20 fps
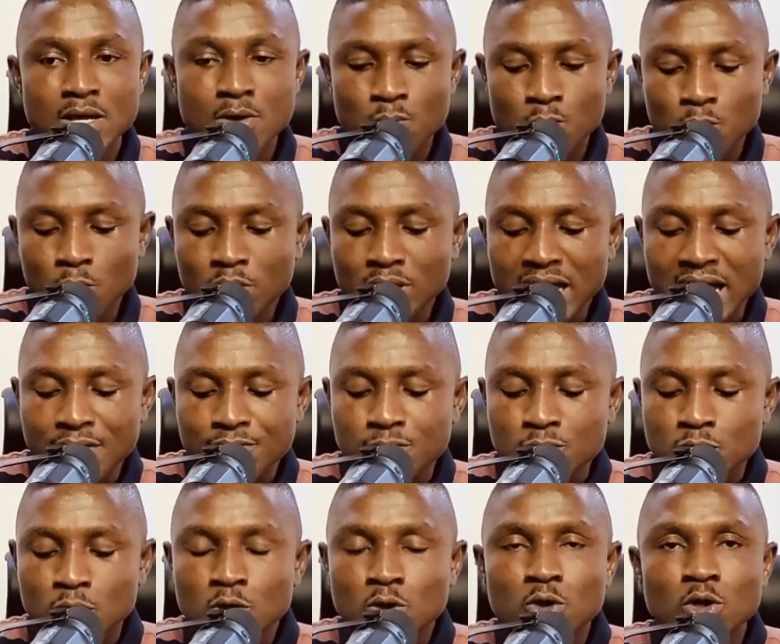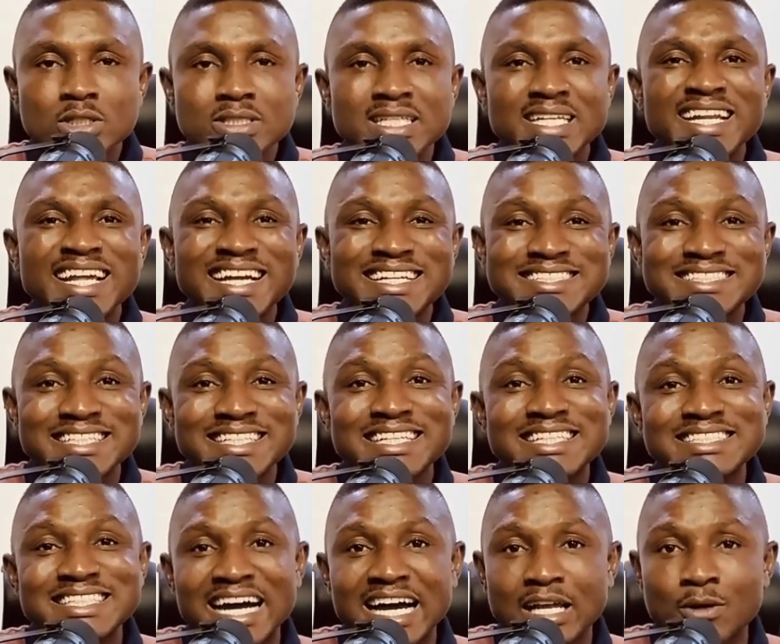What have you not gotten
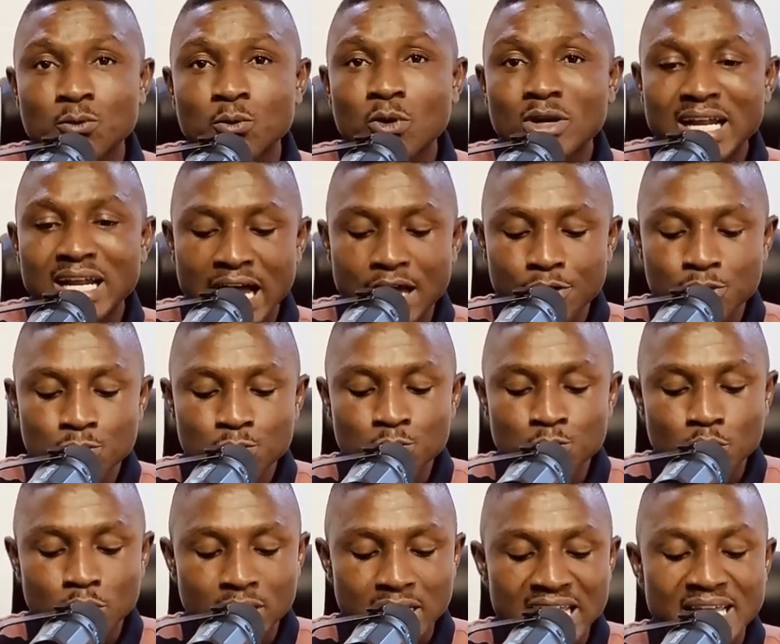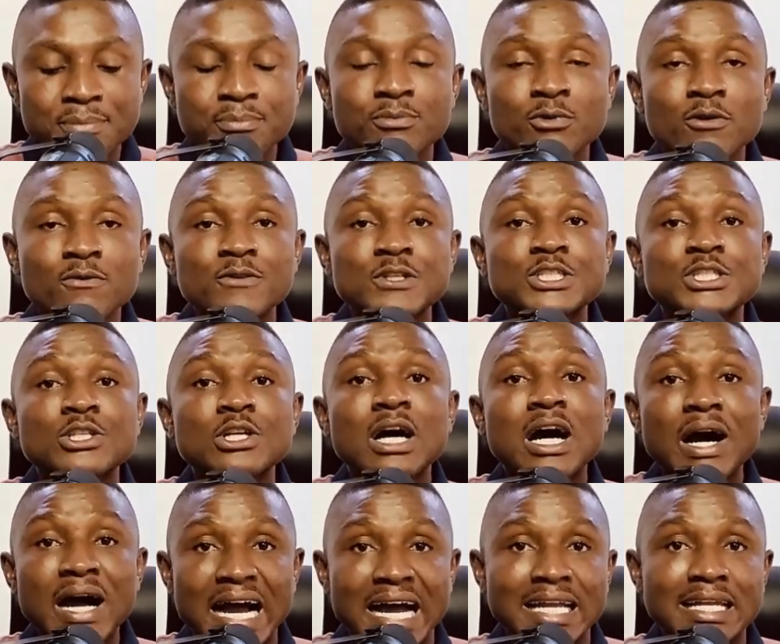excellent at? What are you not a
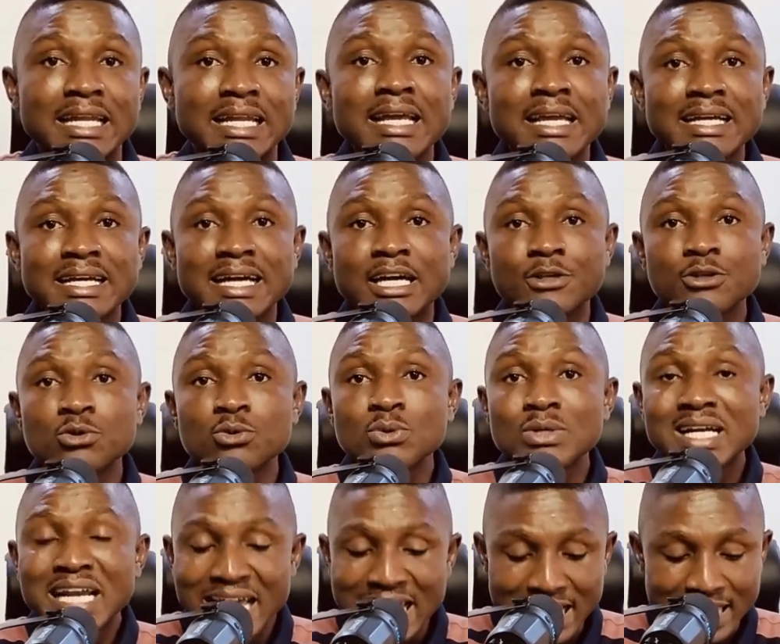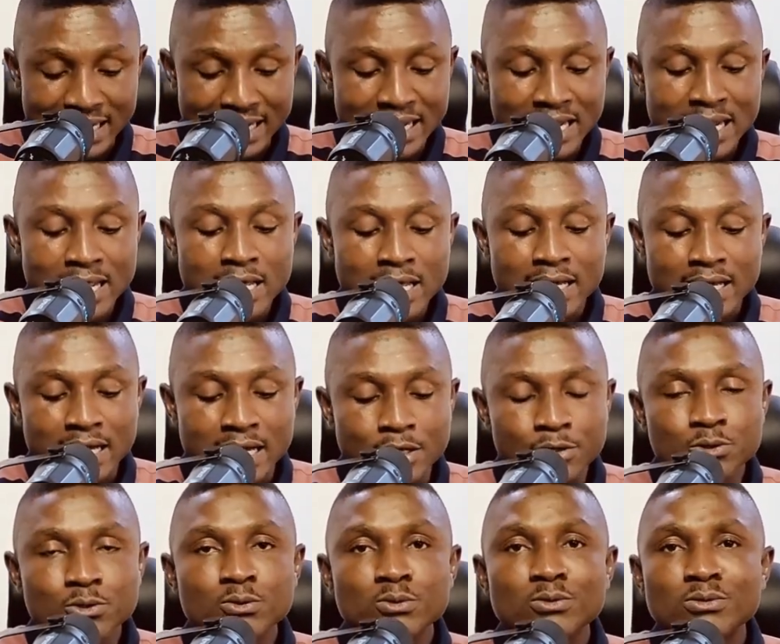professional at? Can you learn? Can
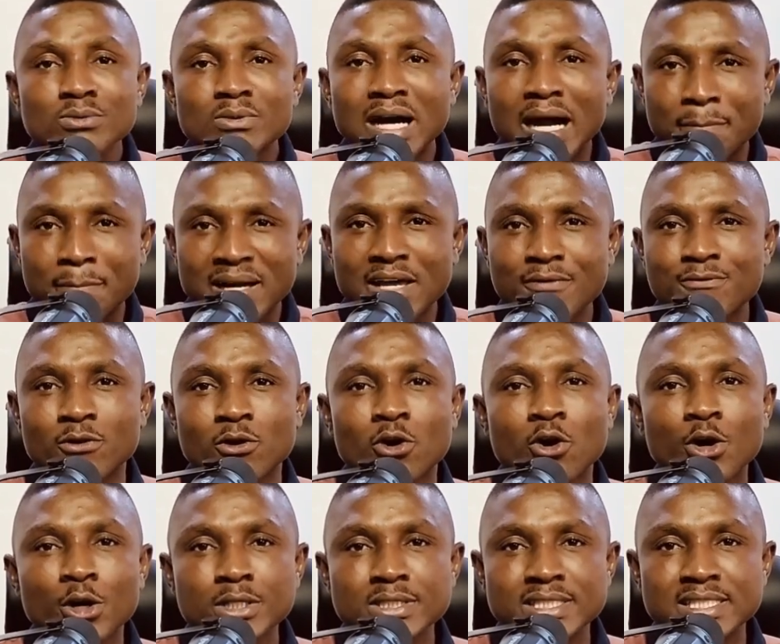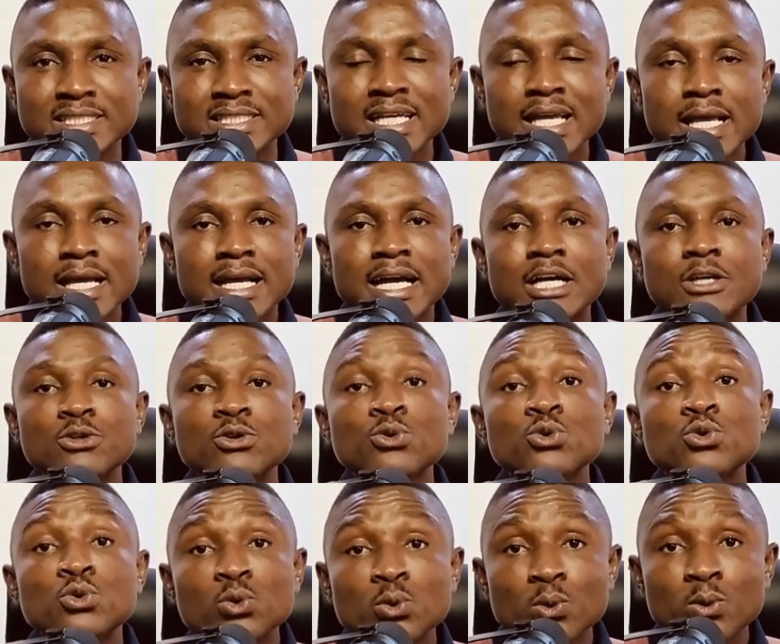you apply for courses? Can you
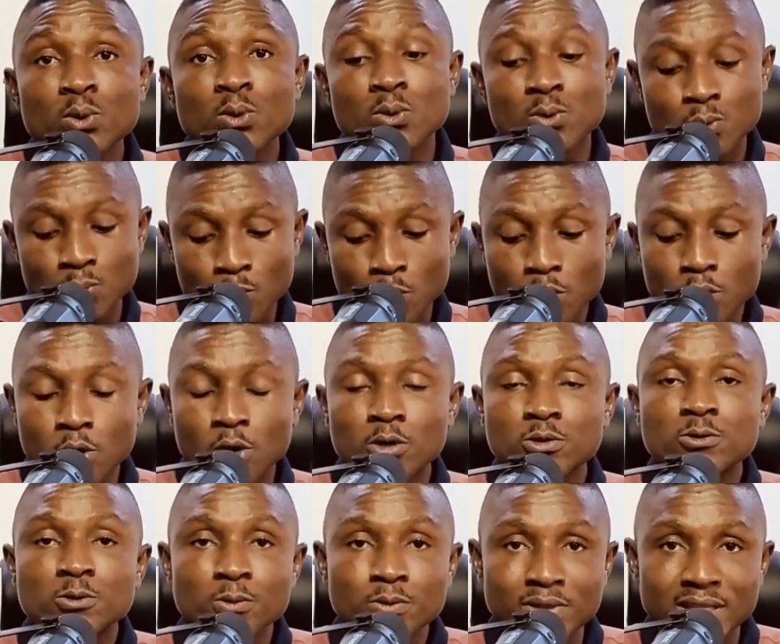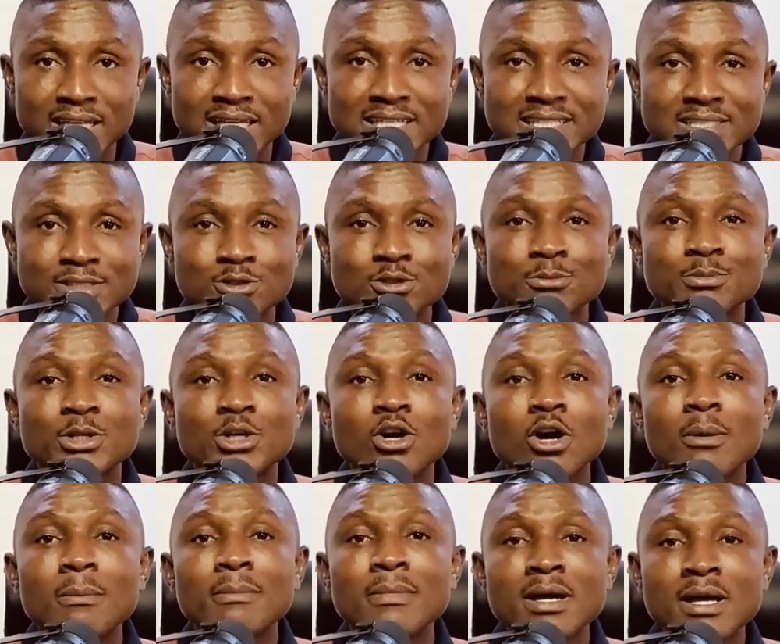do one or two things to
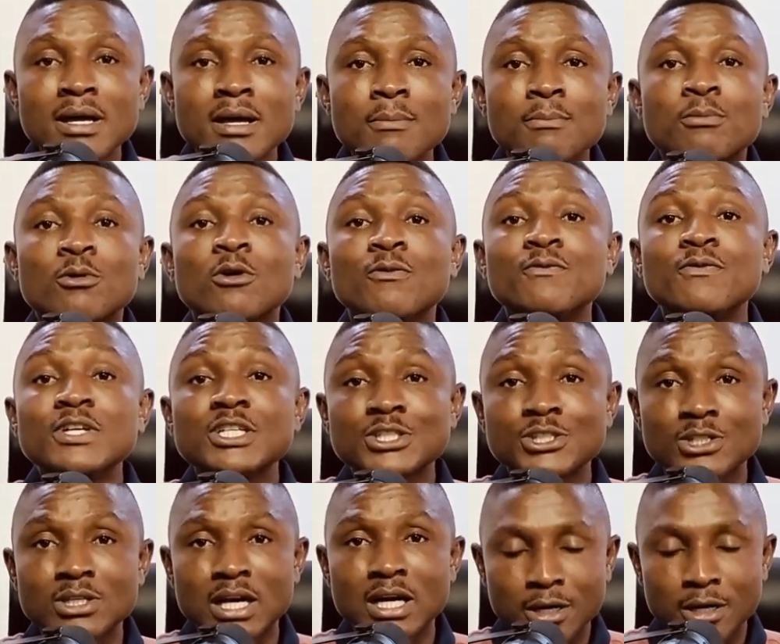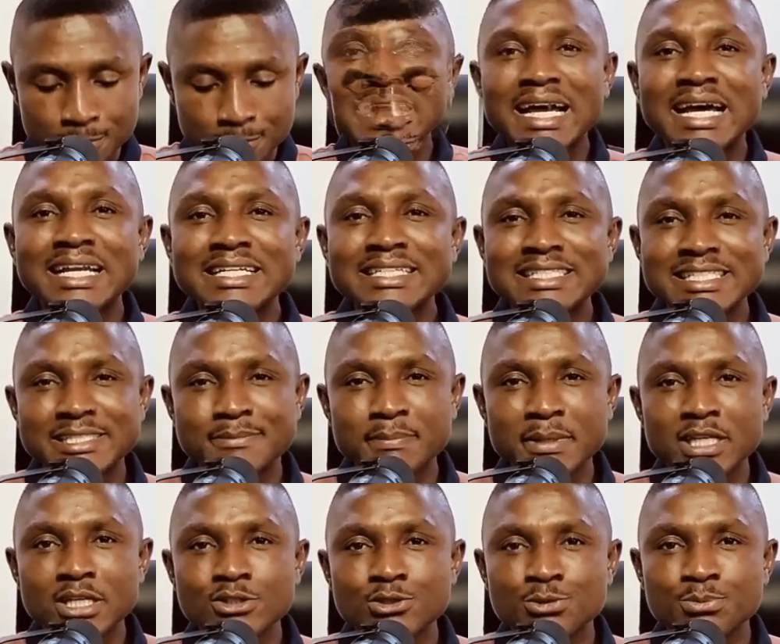become professional? And this is
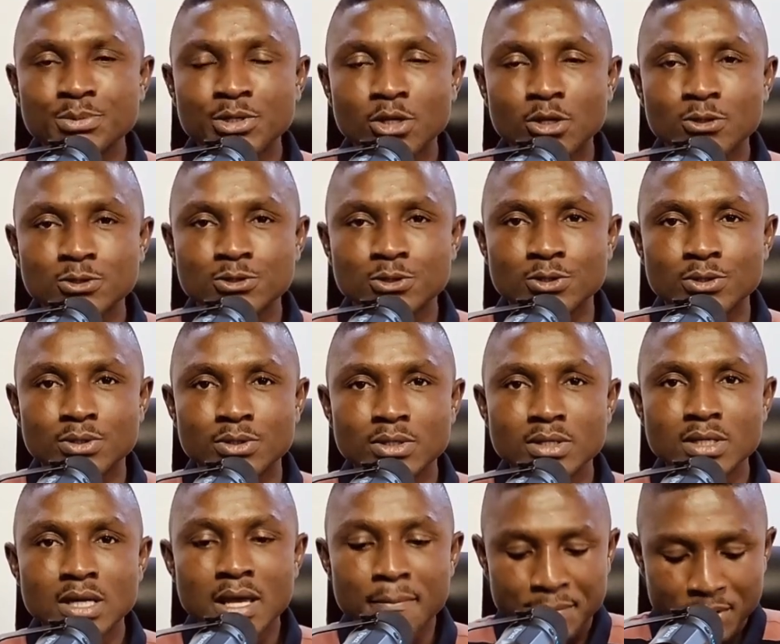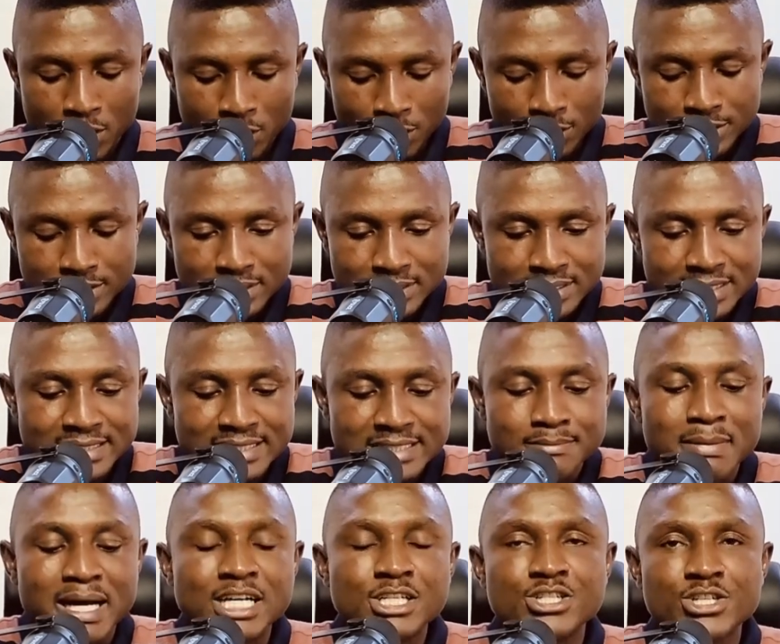speaking to me also, because this is
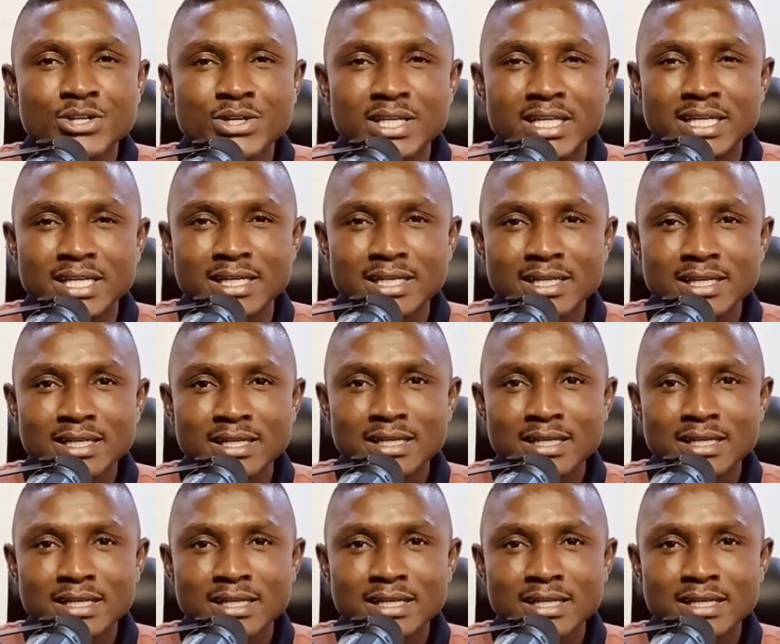my journey.